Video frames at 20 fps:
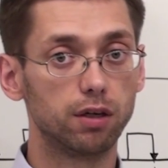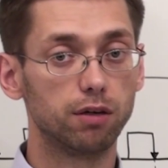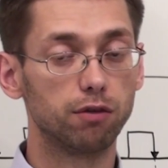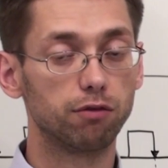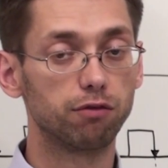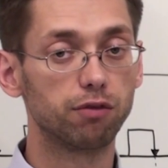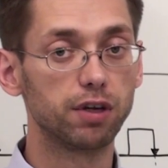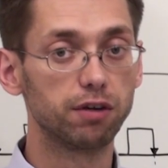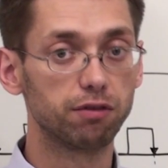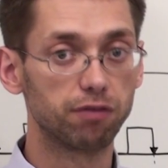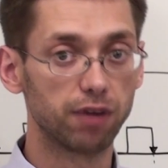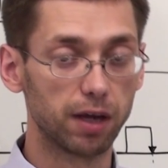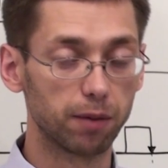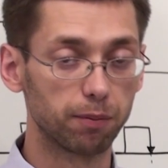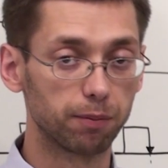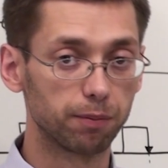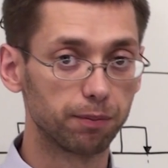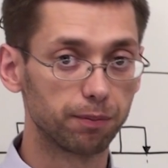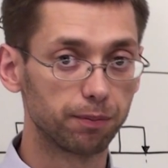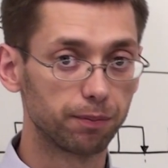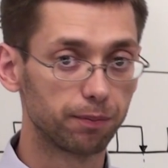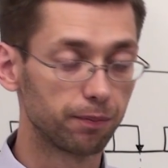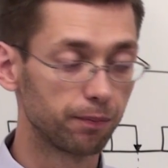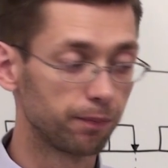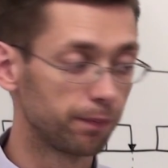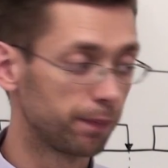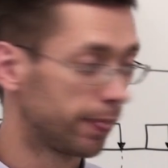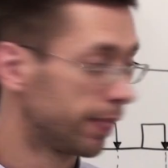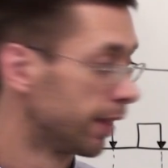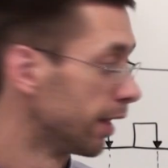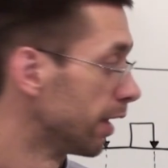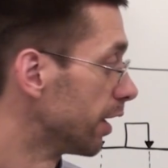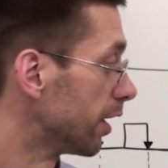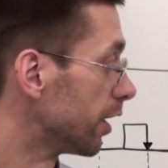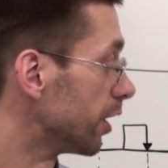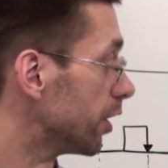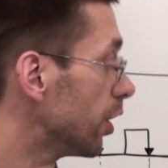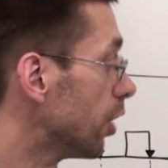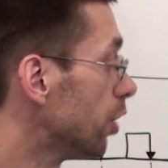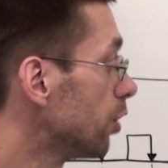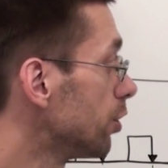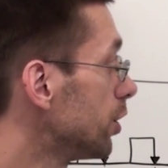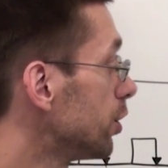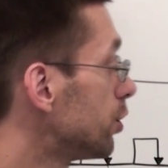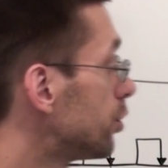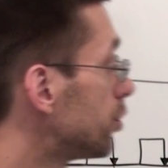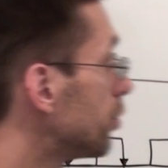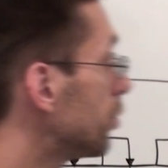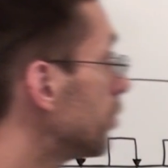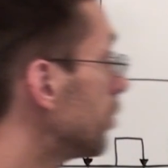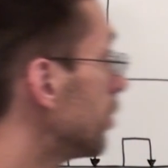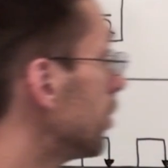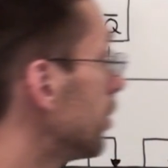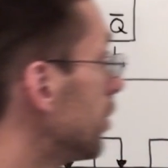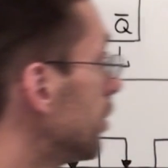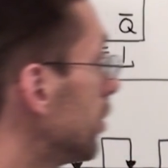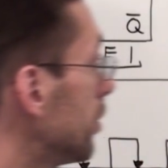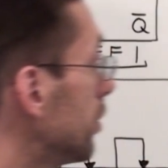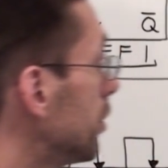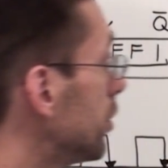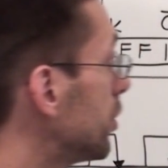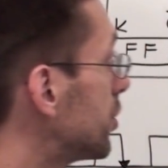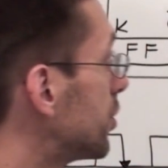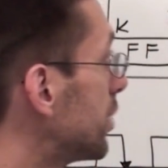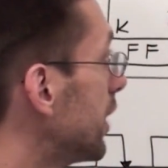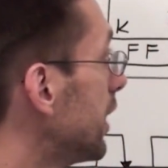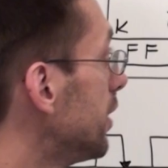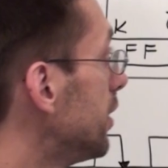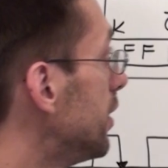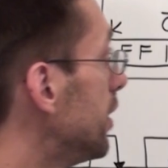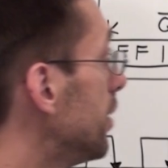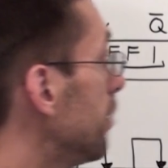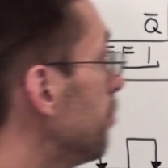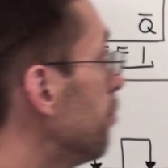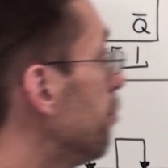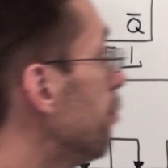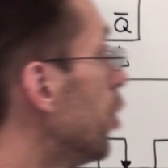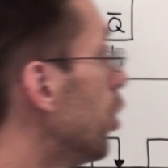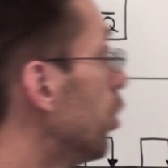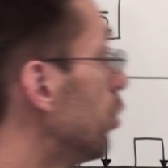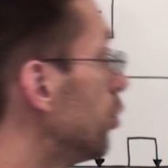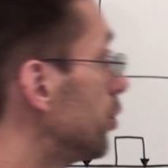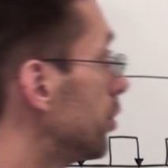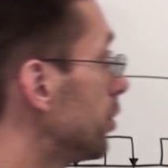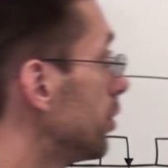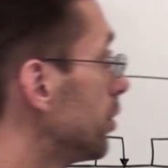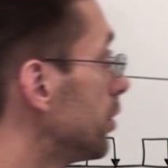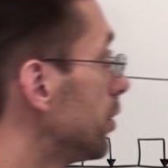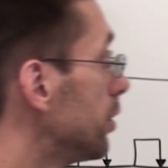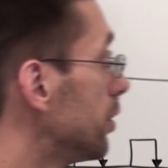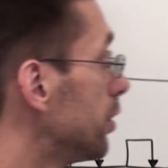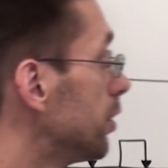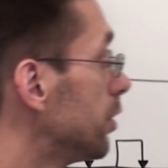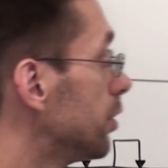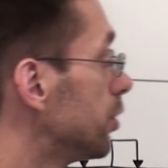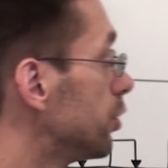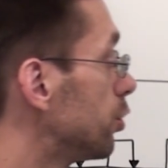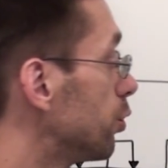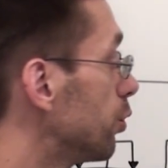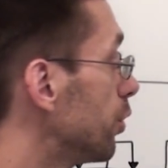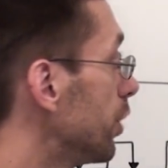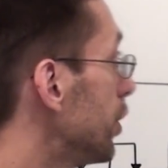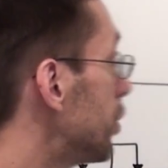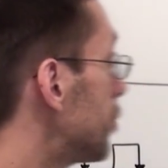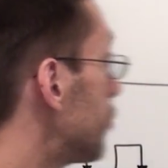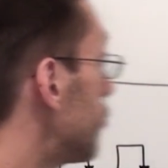flip-flop in order to set the mode to each